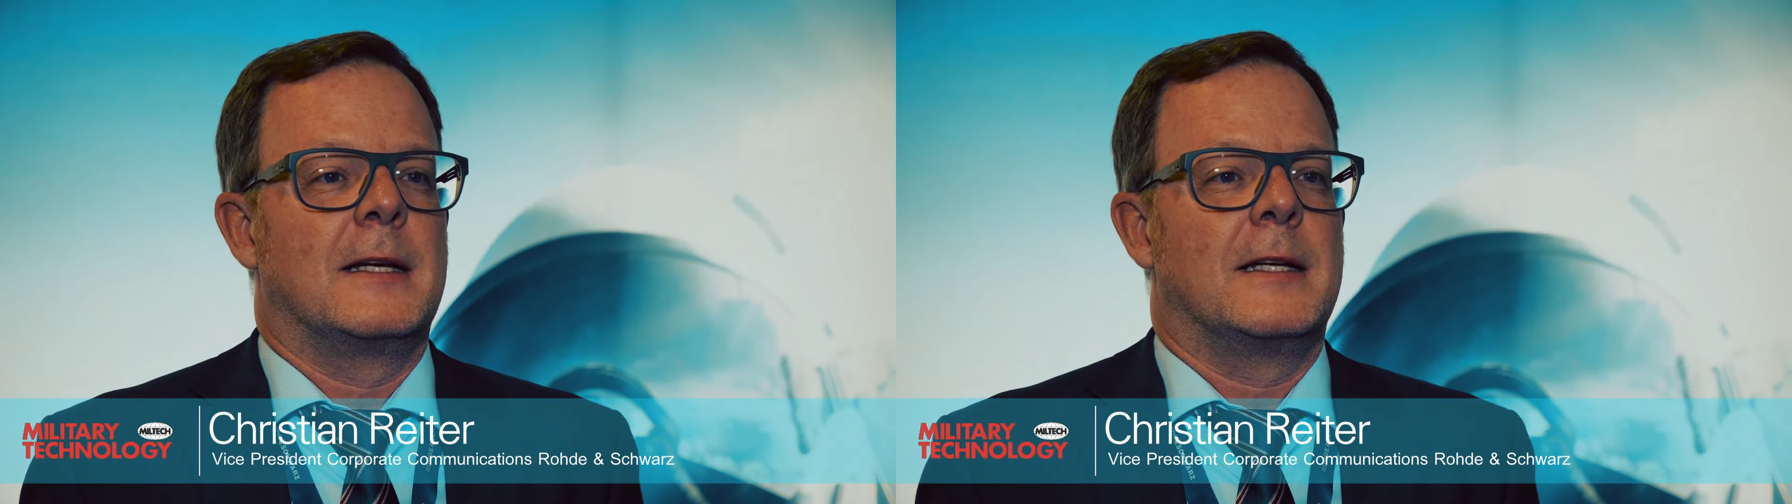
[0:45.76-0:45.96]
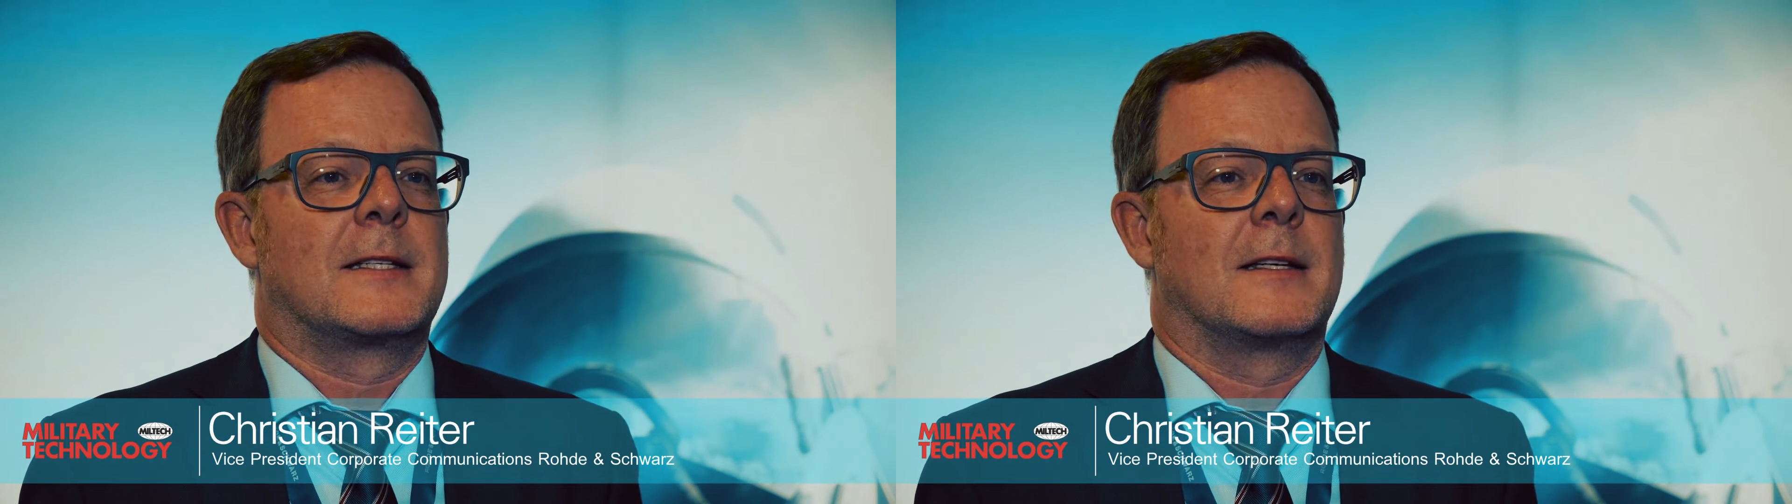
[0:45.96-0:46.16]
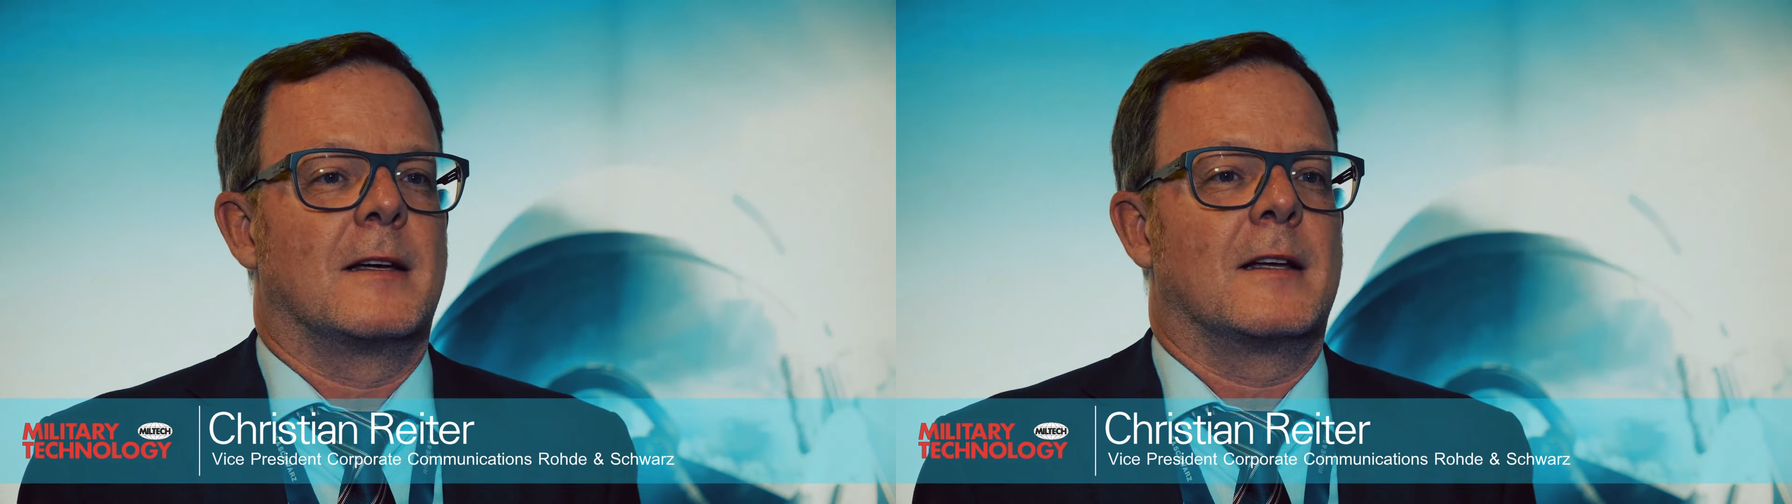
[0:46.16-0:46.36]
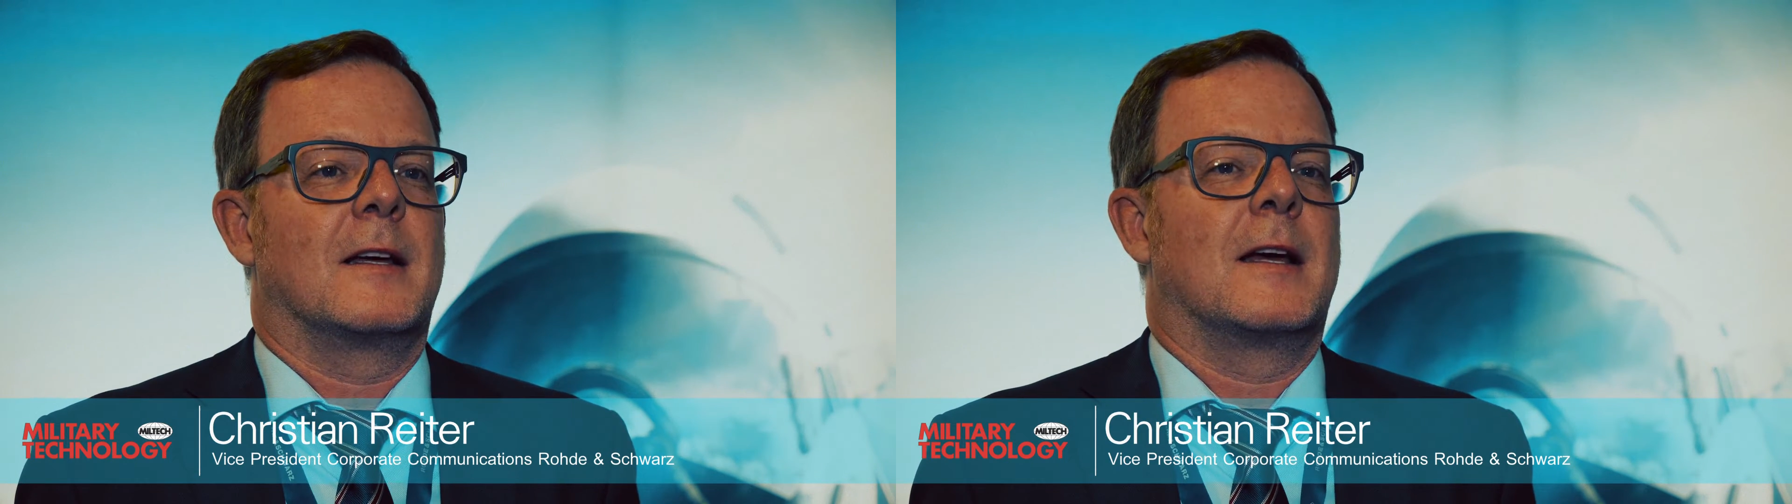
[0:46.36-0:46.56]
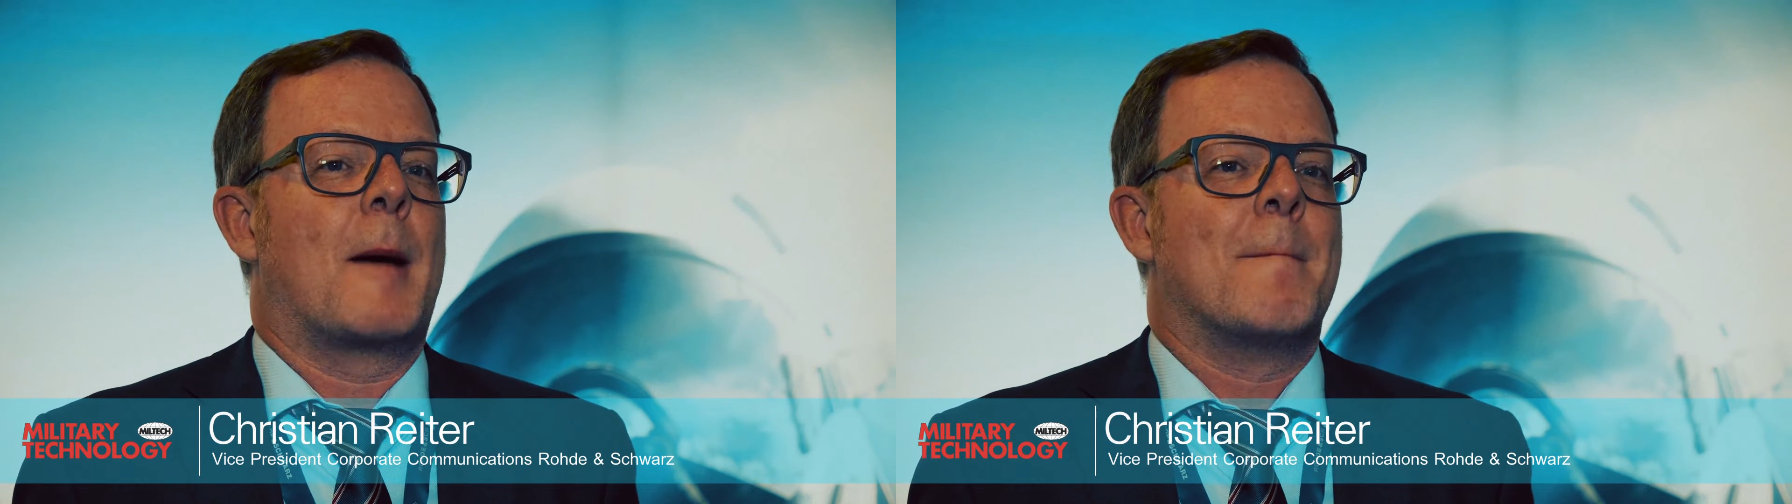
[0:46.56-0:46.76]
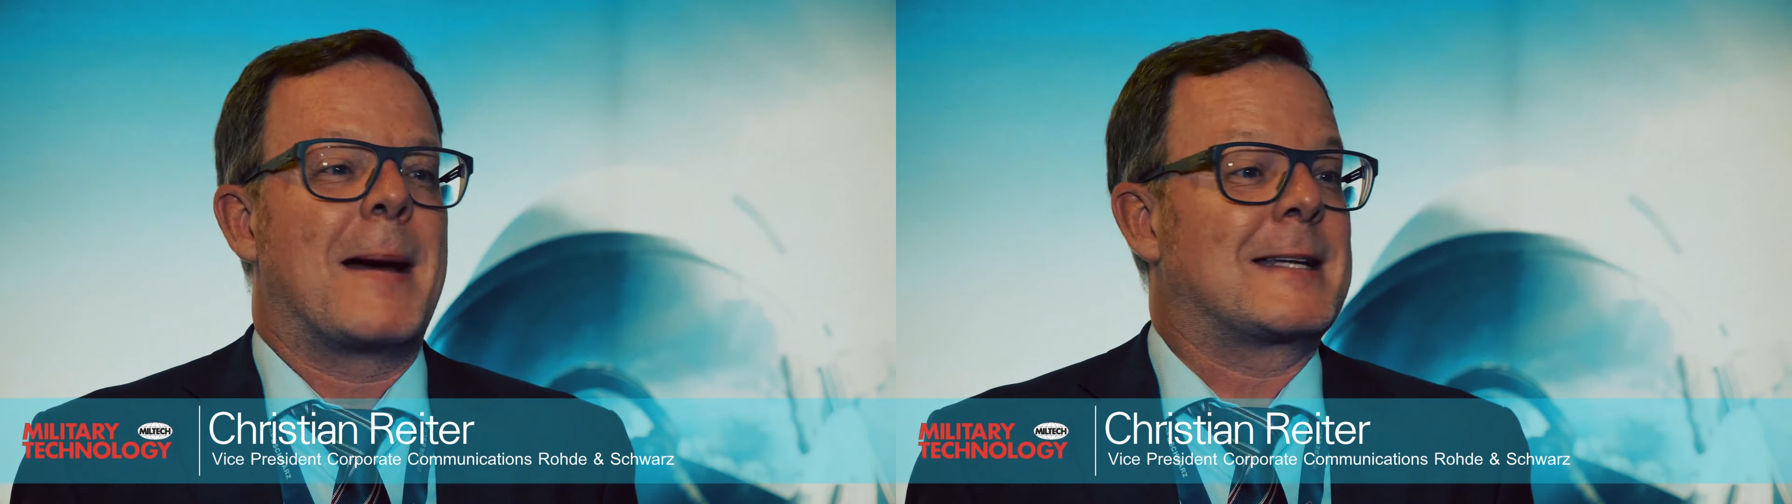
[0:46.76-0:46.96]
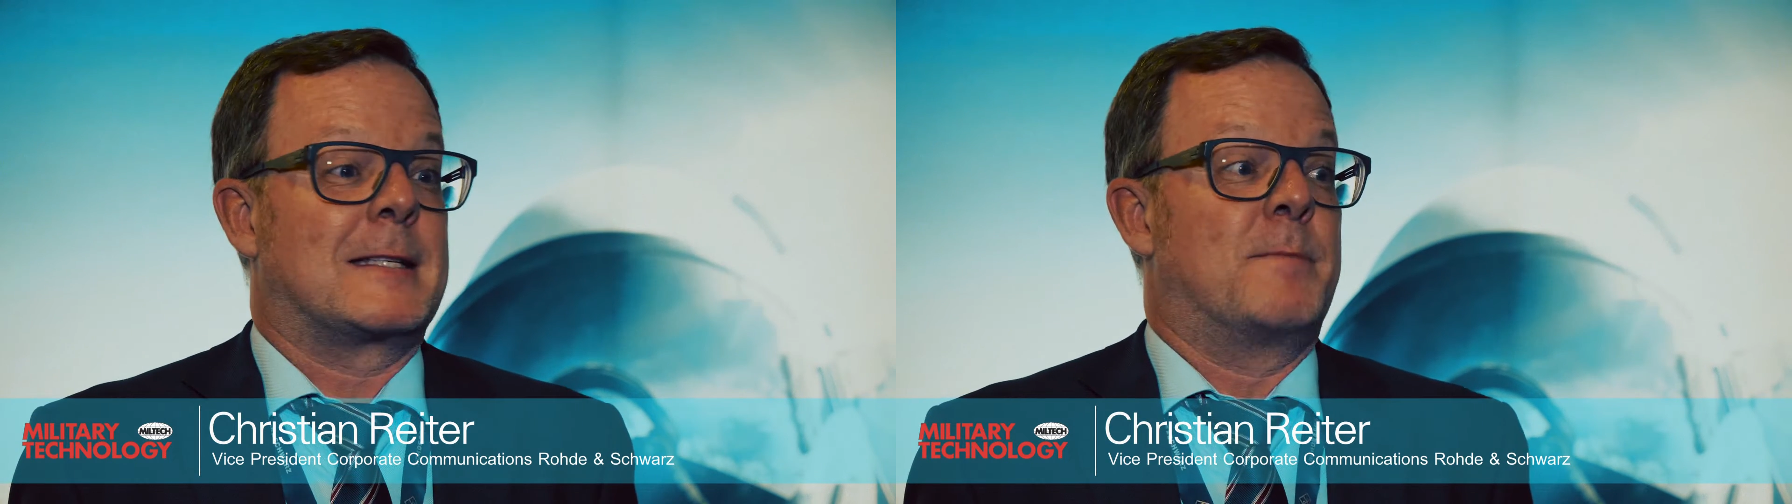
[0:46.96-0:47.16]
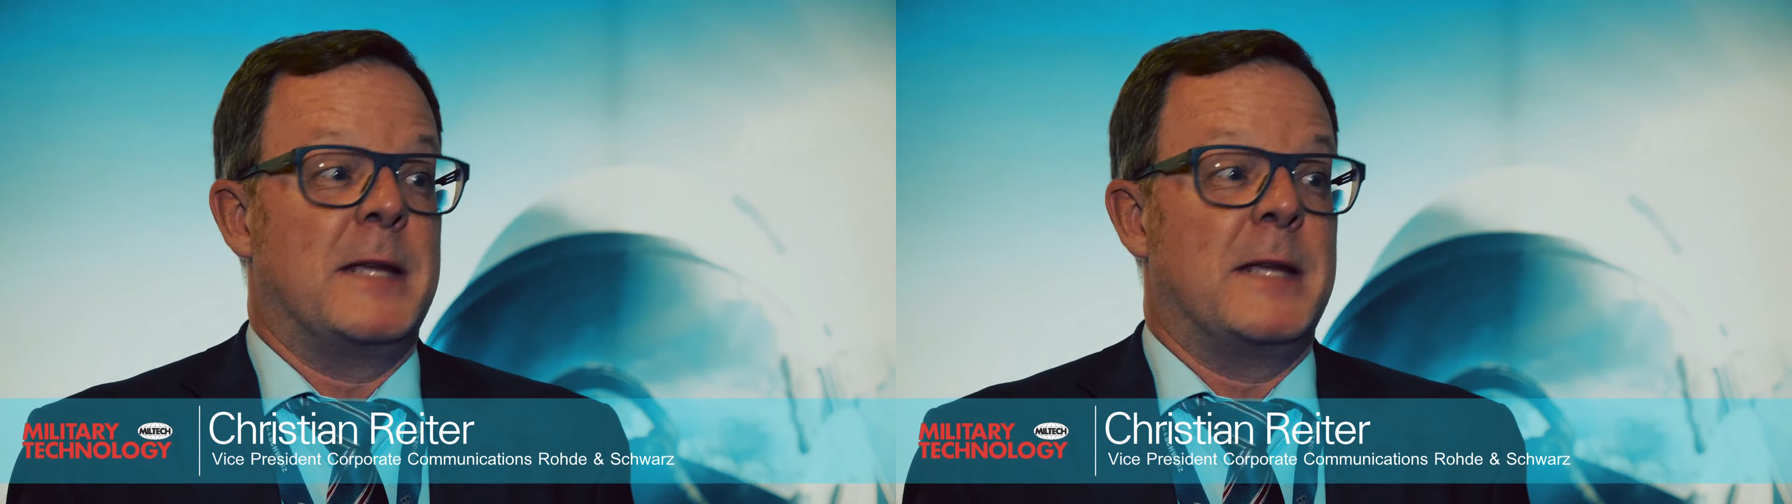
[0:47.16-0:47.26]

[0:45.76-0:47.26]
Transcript: is a must